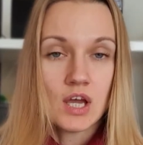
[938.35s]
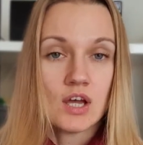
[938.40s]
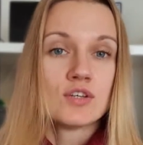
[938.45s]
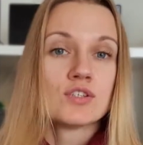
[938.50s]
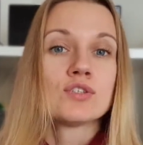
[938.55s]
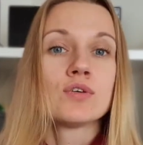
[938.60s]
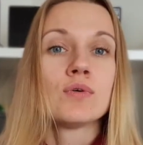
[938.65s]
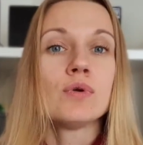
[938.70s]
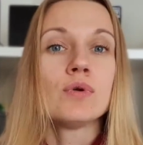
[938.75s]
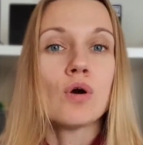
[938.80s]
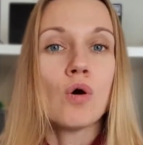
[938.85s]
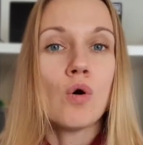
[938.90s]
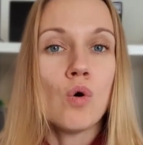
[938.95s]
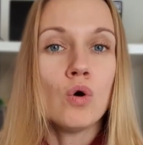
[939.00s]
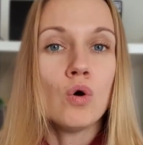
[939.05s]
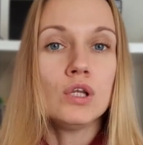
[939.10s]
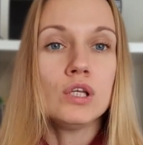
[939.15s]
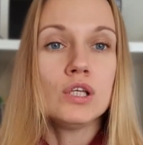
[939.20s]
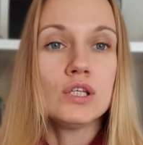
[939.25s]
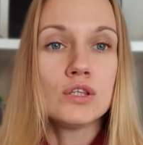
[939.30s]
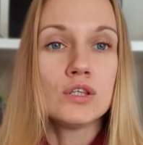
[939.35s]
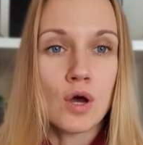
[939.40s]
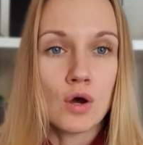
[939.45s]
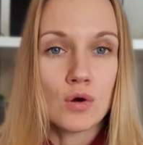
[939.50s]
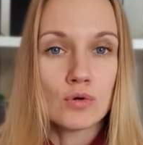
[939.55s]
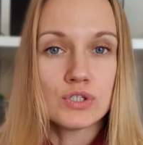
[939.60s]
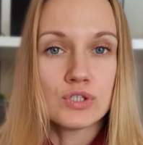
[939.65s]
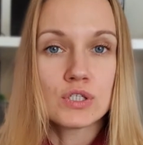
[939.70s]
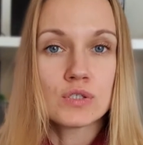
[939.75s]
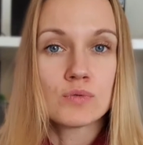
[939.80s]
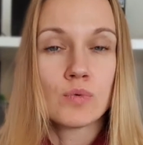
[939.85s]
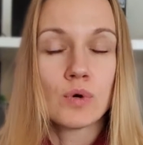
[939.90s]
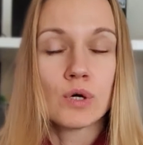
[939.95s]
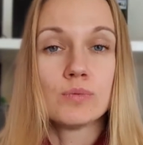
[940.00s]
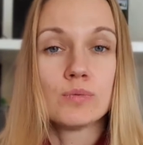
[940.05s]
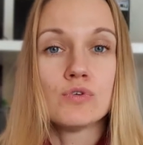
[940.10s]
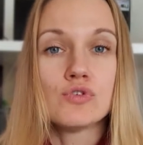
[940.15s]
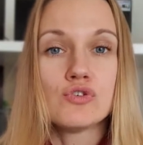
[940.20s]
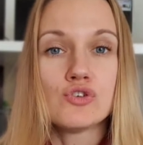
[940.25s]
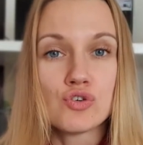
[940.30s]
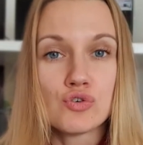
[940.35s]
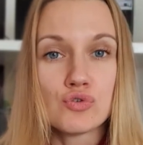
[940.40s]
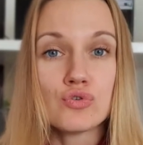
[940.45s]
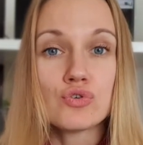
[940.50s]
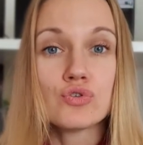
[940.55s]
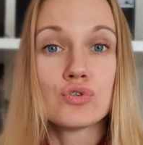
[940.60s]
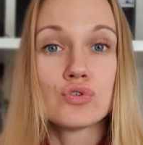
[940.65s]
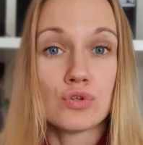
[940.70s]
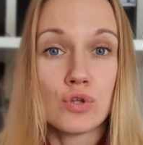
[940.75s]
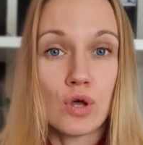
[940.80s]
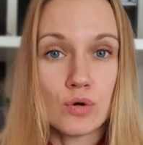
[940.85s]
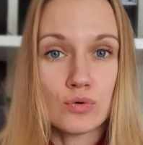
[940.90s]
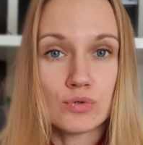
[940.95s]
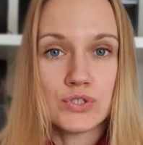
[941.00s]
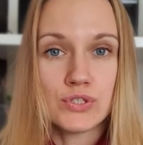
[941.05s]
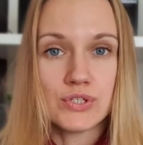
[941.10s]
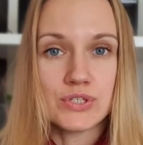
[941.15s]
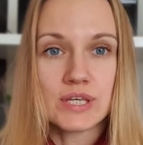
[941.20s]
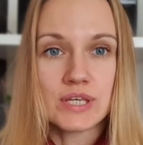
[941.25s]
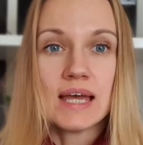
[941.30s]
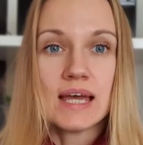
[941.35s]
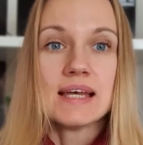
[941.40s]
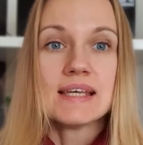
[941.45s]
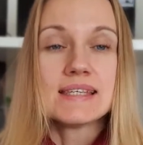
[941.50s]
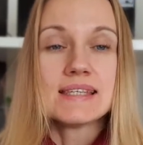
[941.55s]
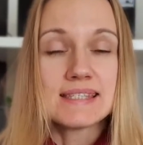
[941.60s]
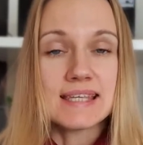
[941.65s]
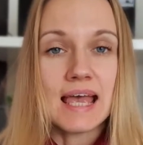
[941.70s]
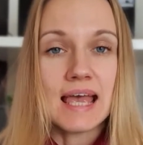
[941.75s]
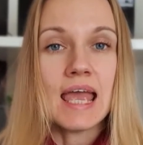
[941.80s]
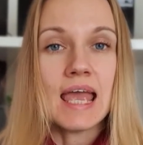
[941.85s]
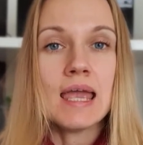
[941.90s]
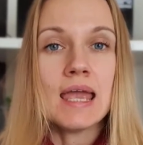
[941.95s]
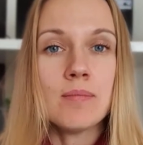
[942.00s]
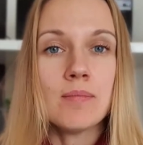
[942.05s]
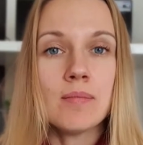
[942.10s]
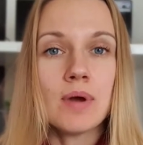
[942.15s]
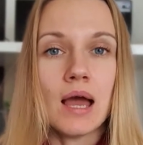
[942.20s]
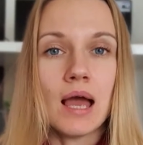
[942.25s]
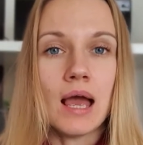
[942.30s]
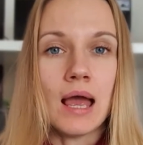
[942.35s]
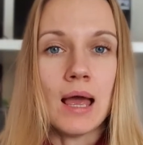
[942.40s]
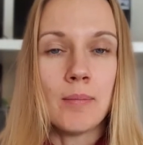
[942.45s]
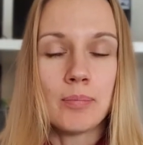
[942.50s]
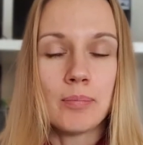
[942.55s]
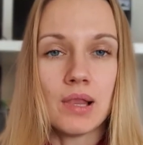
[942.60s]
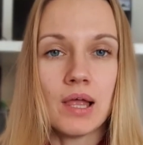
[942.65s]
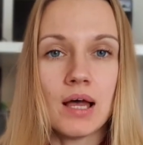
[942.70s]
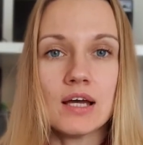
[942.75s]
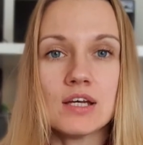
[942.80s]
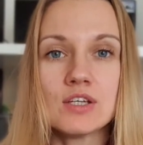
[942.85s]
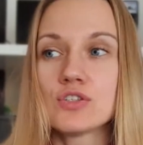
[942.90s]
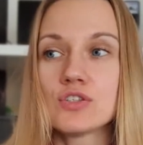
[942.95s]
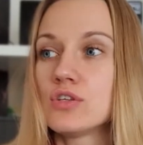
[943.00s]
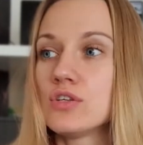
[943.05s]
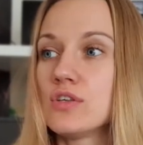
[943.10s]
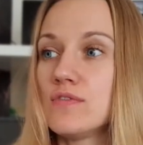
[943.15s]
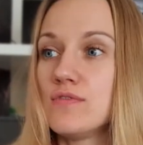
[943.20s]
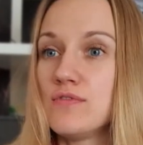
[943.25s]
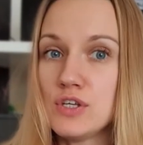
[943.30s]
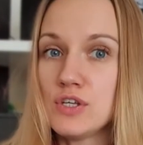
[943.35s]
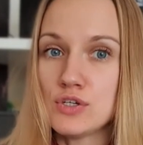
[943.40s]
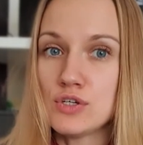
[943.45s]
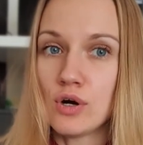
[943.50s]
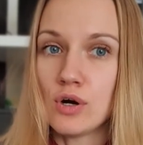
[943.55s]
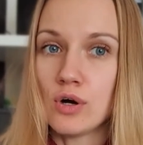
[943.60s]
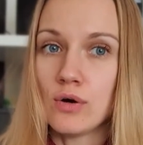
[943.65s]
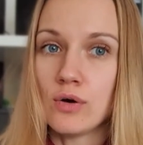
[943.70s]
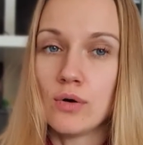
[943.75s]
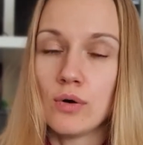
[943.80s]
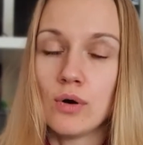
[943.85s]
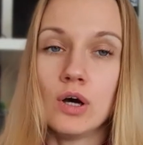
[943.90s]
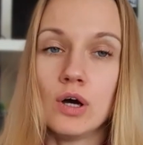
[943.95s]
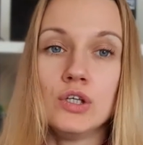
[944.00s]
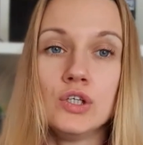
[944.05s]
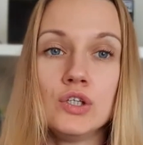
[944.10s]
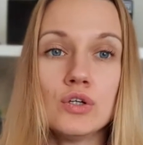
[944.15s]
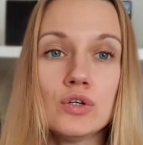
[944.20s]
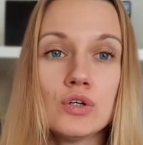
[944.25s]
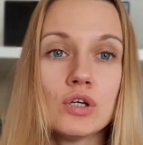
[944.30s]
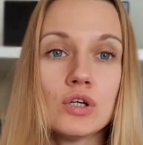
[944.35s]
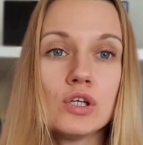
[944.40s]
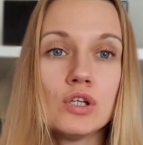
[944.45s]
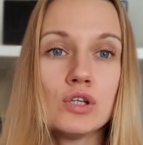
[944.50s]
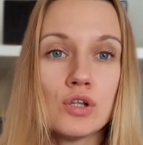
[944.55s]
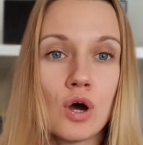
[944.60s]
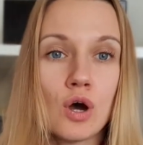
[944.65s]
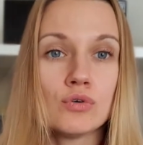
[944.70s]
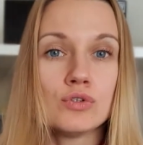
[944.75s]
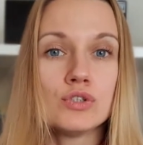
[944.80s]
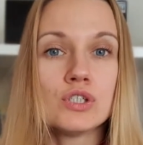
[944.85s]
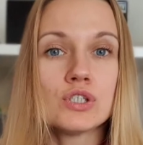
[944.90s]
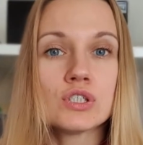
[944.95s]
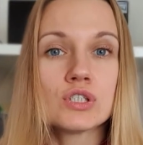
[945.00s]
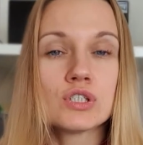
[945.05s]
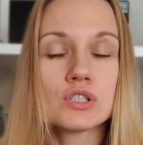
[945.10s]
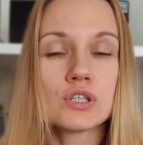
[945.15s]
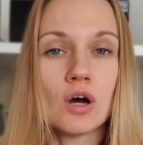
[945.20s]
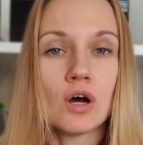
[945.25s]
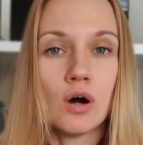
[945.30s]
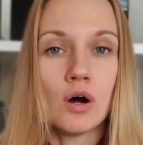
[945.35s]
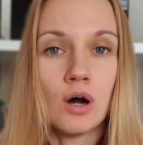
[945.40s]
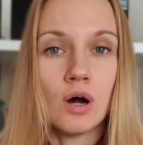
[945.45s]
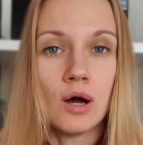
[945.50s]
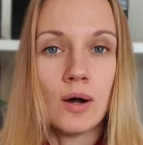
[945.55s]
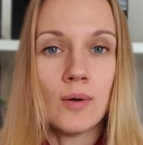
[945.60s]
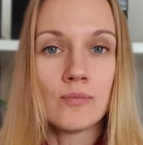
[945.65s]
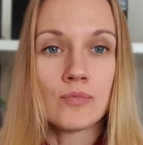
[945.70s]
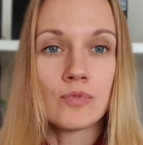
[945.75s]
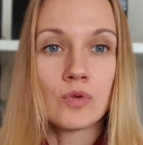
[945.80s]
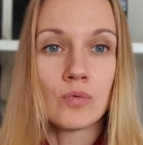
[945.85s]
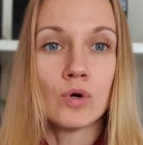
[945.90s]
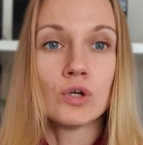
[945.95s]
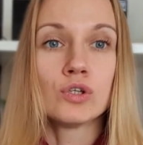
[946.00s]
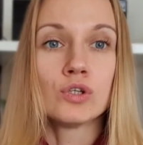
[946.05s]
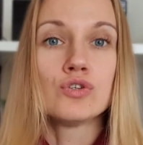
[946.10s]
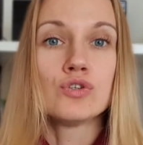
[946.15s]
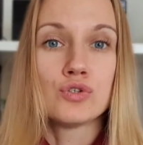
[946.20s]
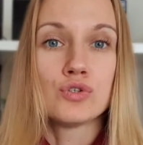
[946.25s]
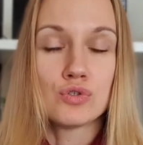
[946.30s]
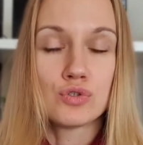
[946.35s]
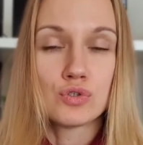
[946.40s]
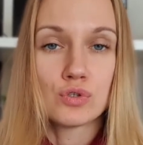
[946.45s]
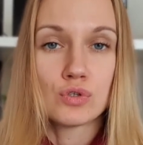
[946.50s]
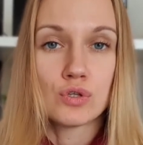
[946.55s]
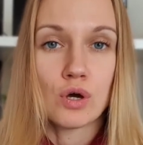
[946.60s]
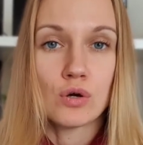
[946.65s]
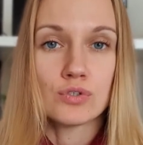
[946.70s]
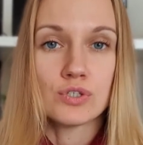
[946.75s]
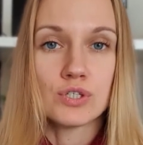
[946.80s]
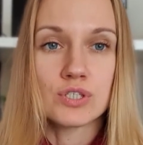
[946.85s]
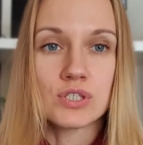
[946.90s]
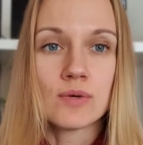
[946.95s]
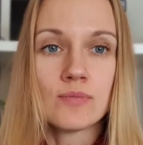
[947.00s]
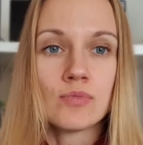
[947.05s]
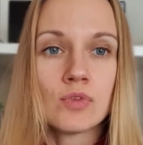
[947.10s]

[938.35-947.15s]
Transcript: So we only notice what we choose to notice. Same applies to the video. You're gonna notice what you choose to notice.